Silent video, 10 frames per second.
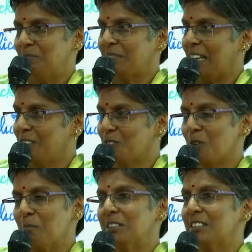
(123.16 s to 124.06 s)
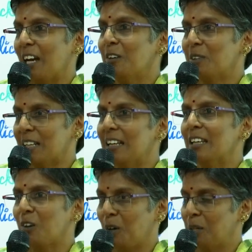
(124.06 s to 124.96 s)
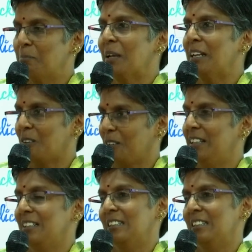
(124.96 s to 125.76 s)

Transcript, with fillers: Thank you so much. I could really contemplate on it,